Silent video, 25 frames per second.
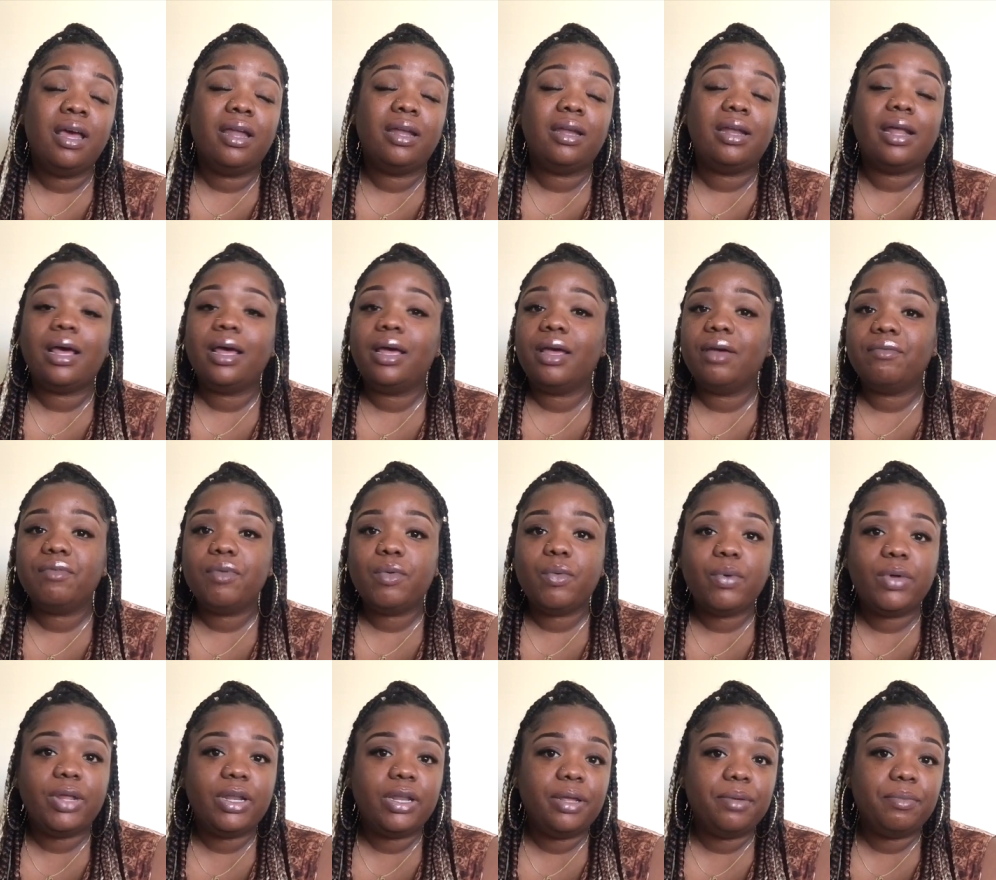Not
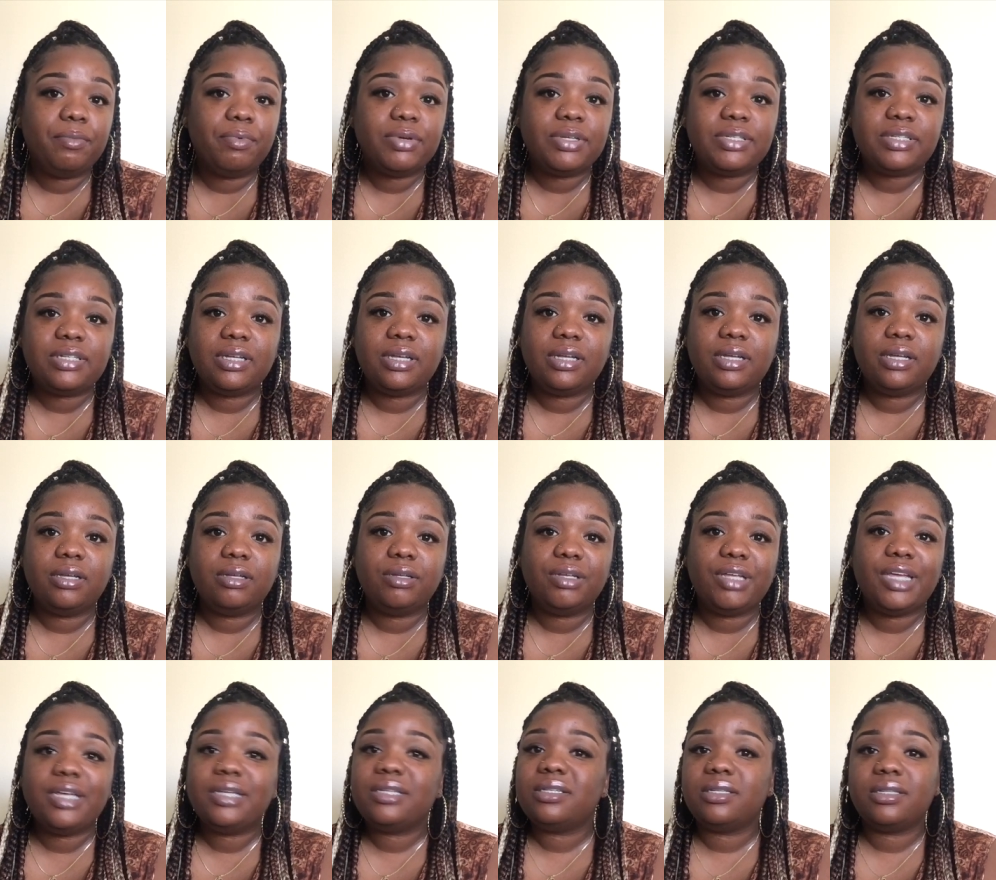everyone in prison
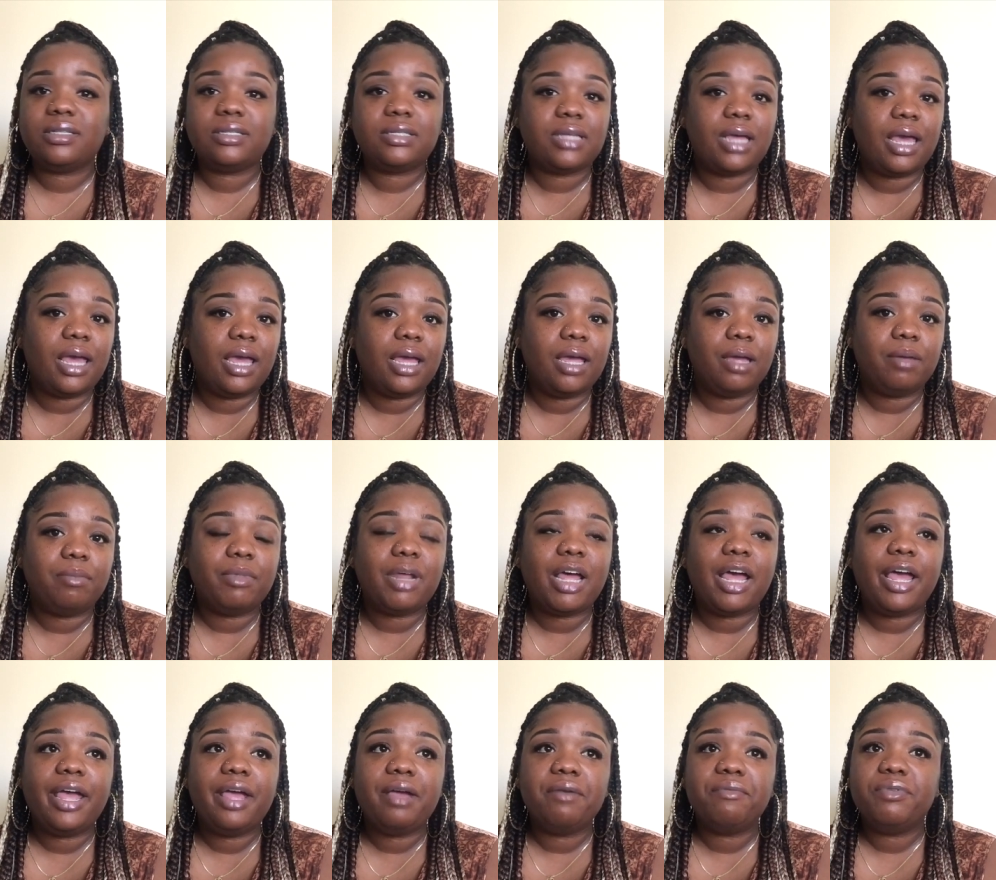is the same.
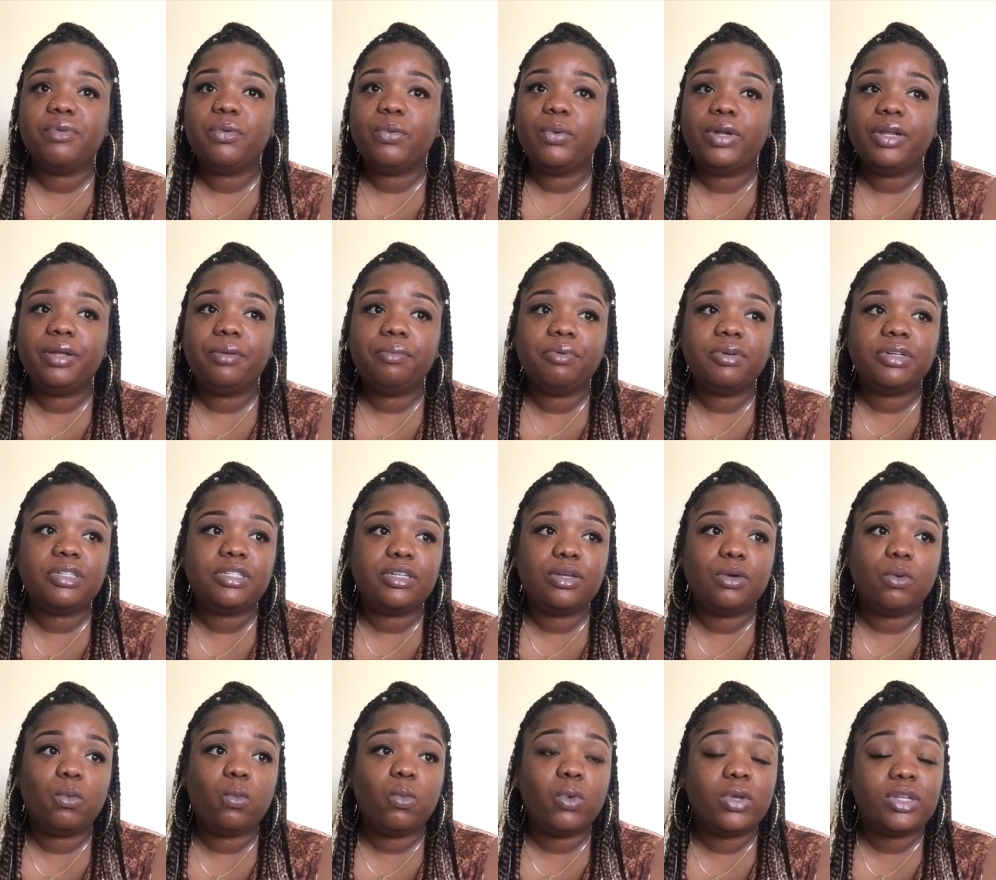Not everyone in
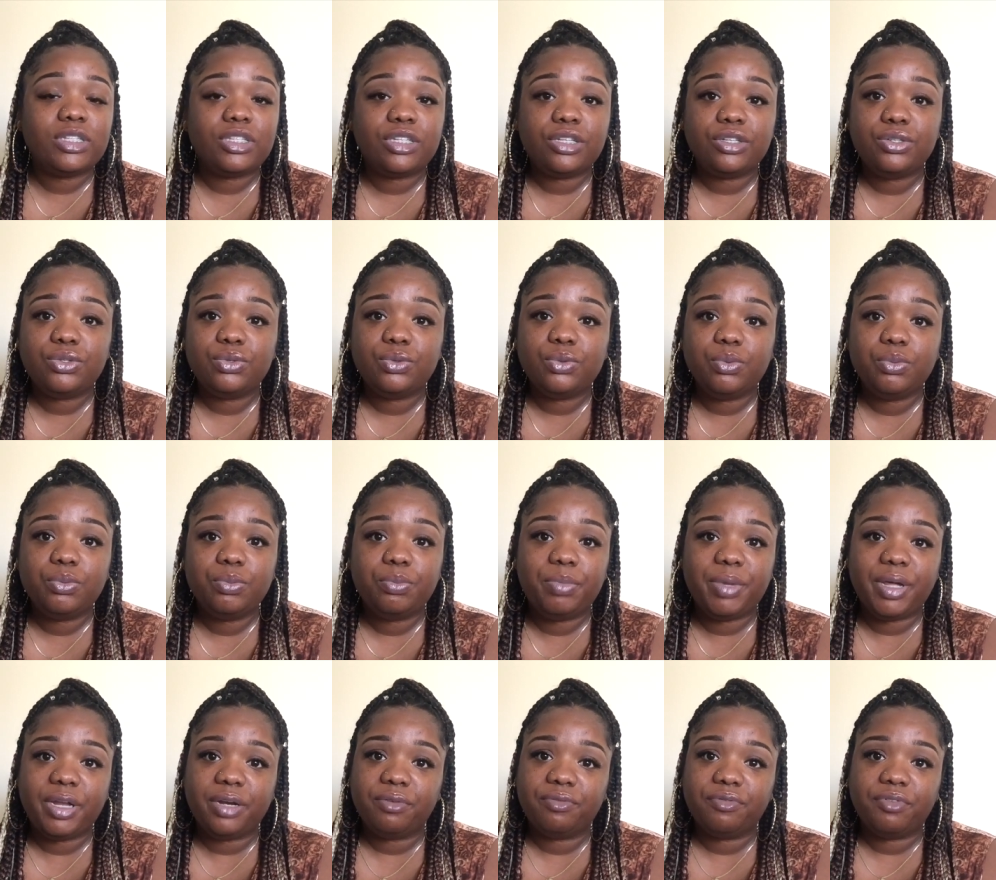prison wants to do
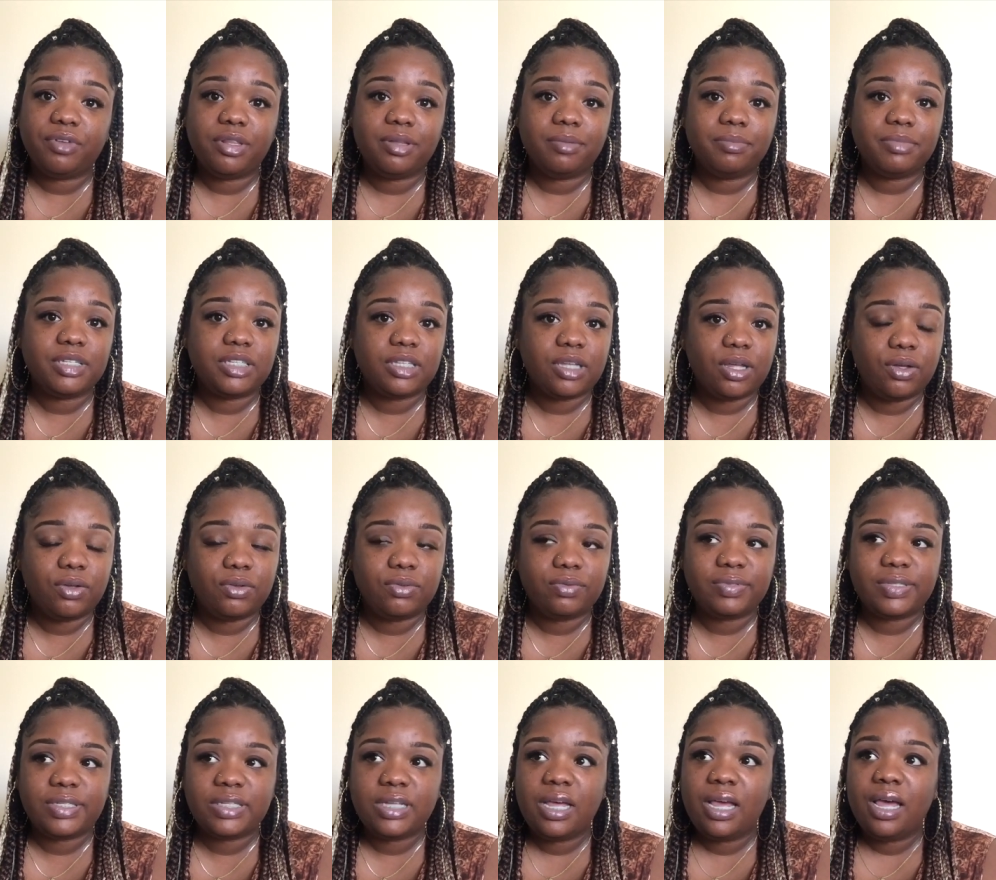better for
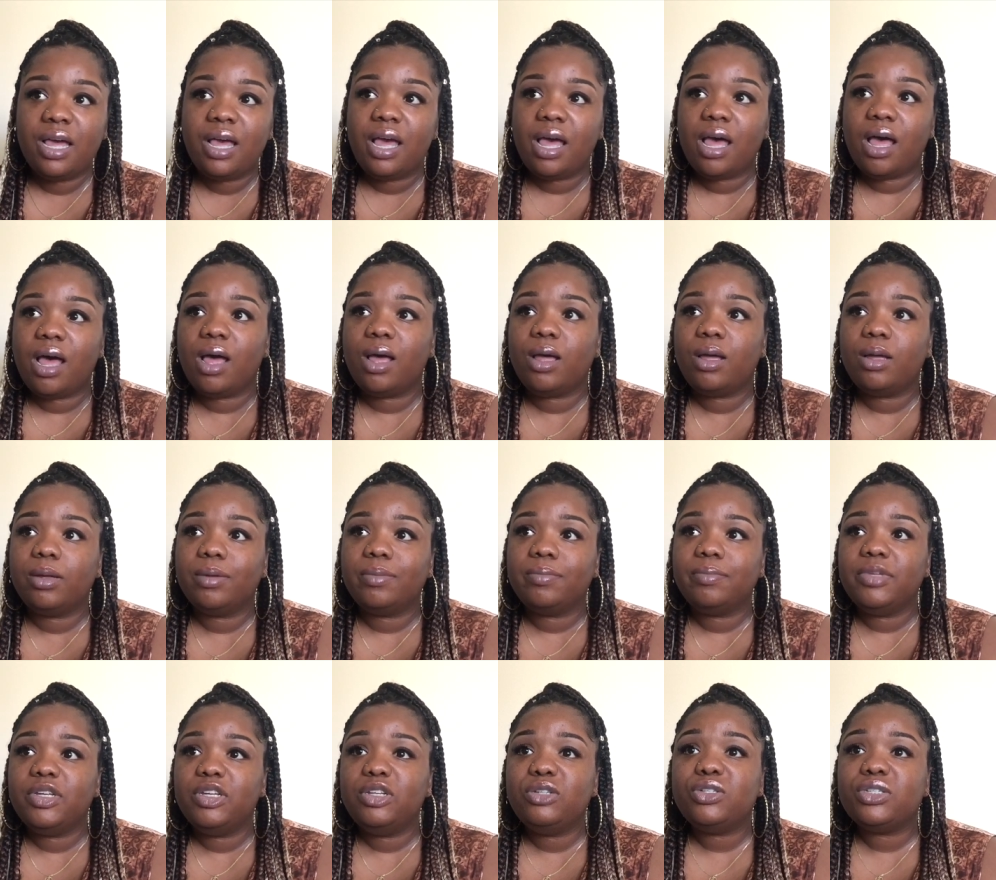themselves.
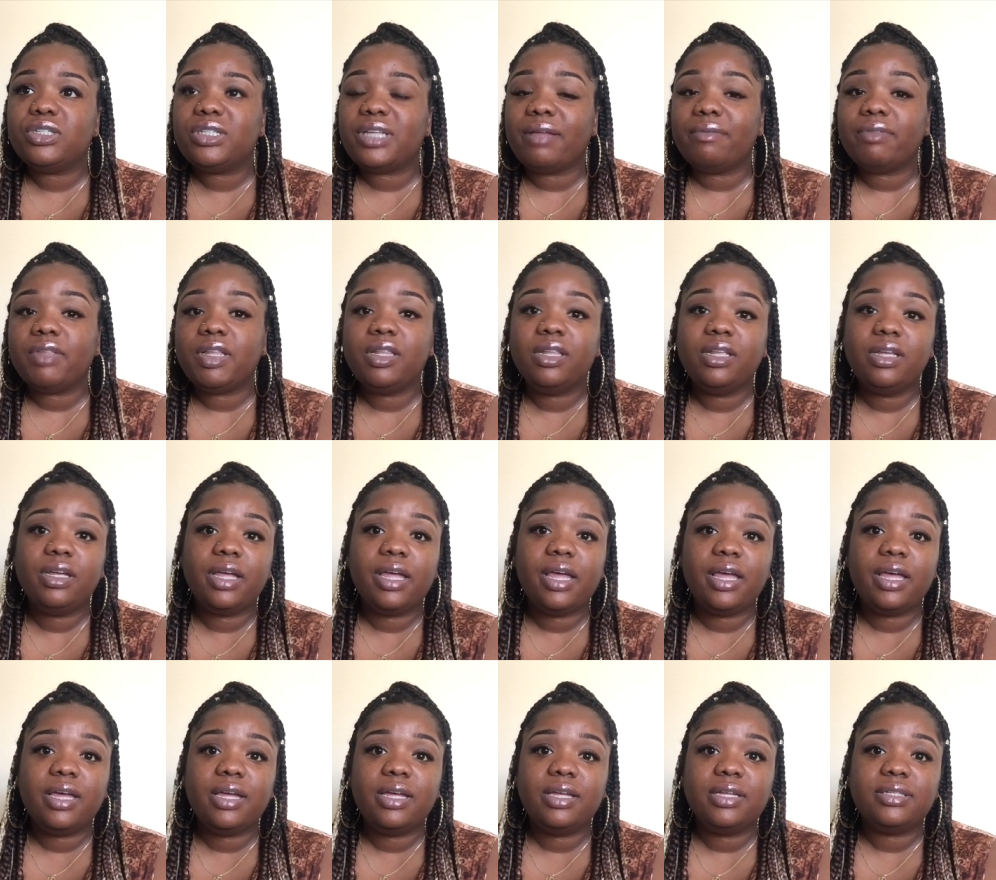You just have to look
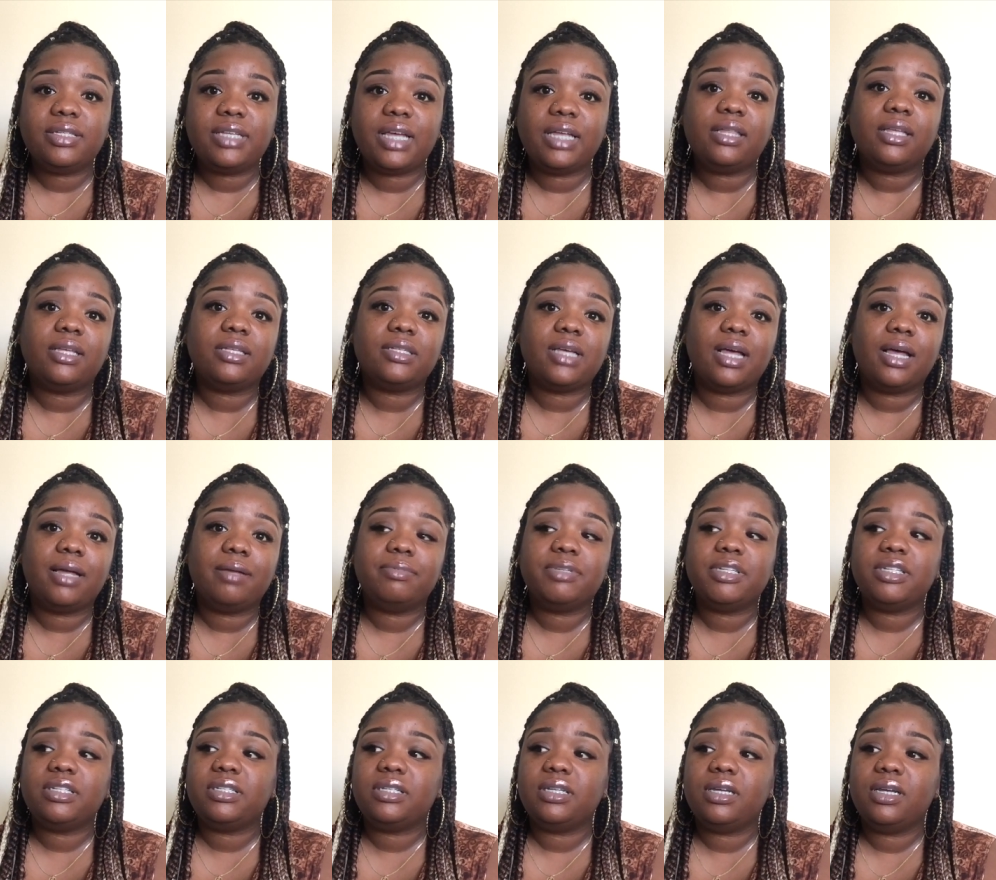and take the time
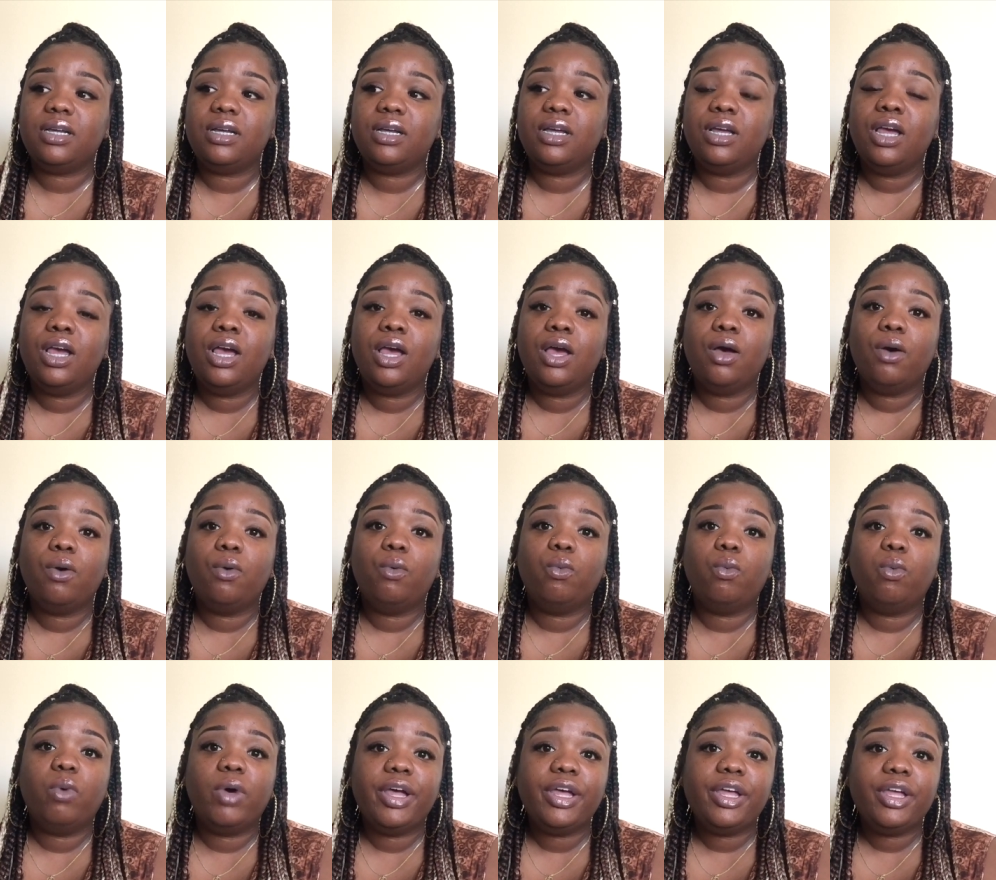to see
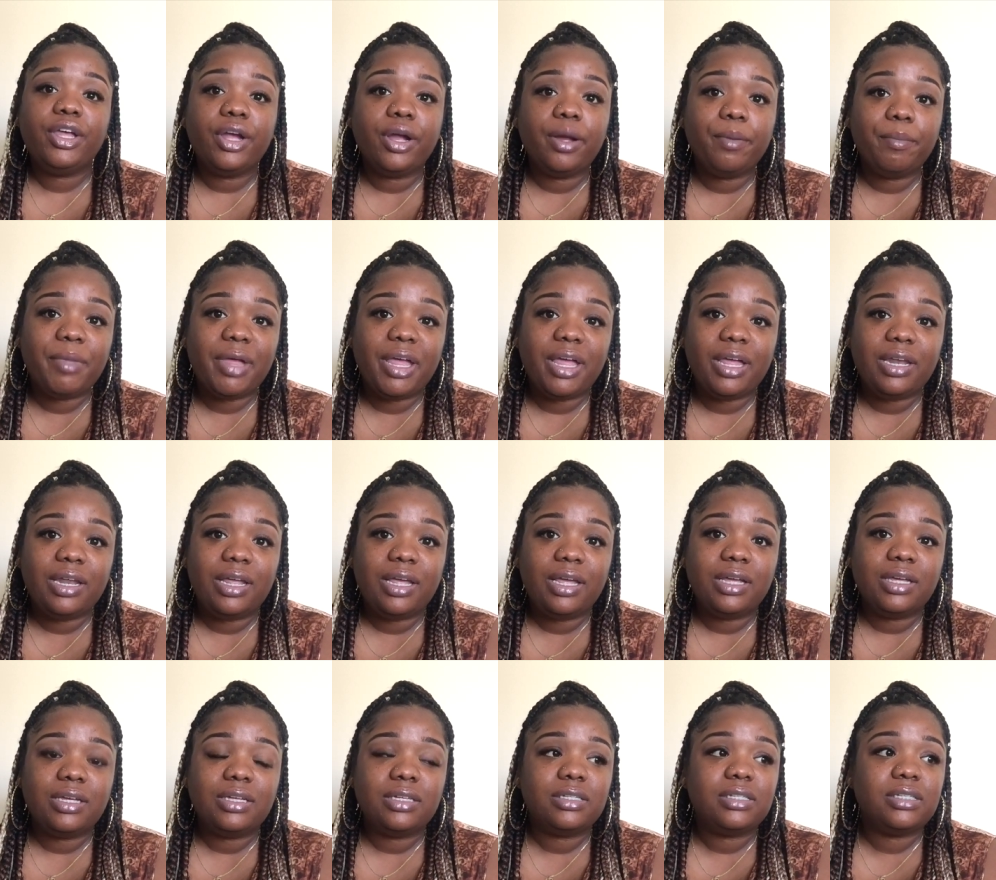what your man
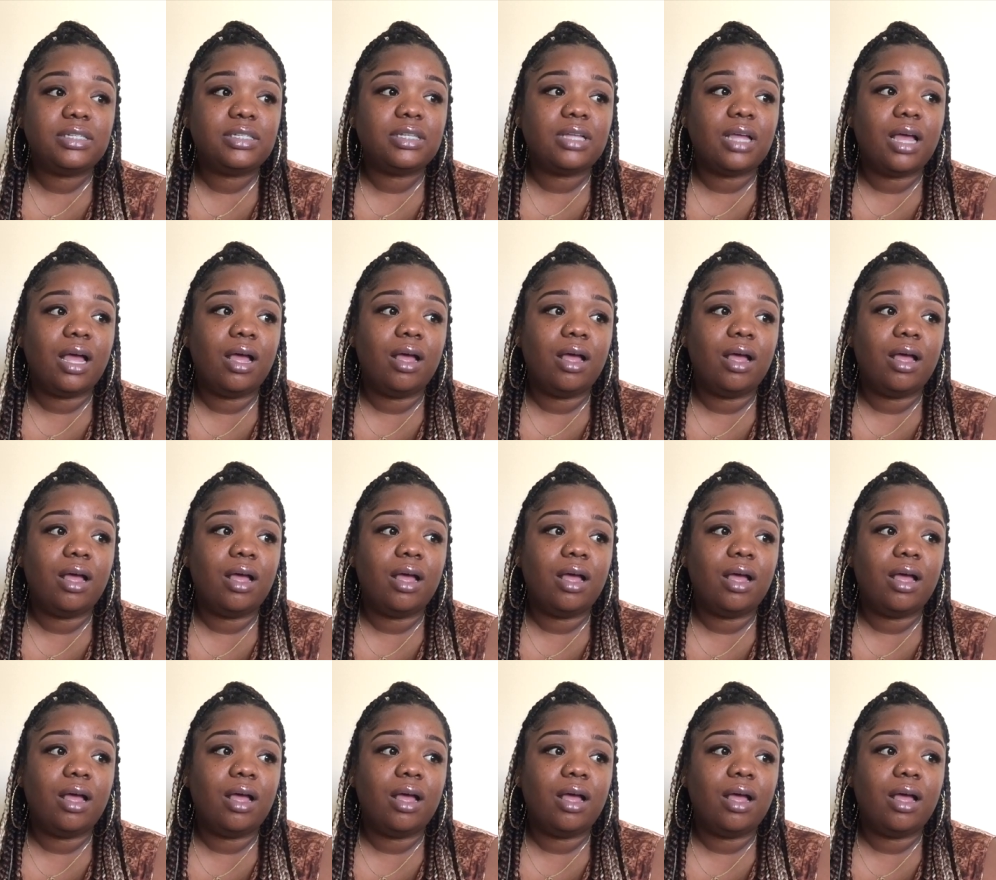is.